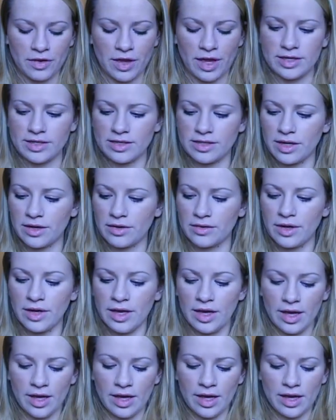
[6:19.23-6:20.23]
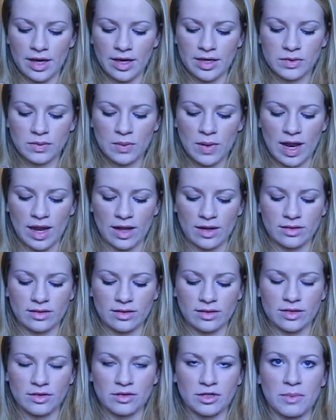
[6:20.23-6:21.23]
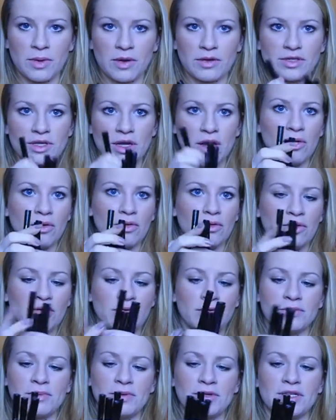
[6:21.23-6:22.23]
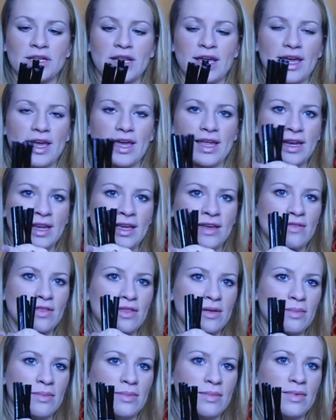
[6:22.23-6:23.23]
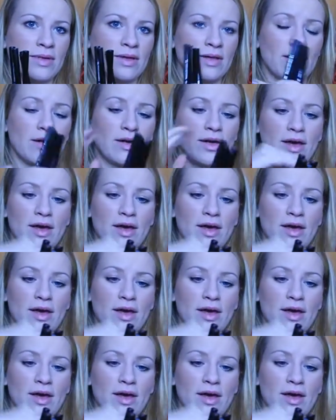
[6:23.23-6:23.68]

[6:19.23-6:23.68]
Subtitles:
Okay, so as well, you're supposed to like leave them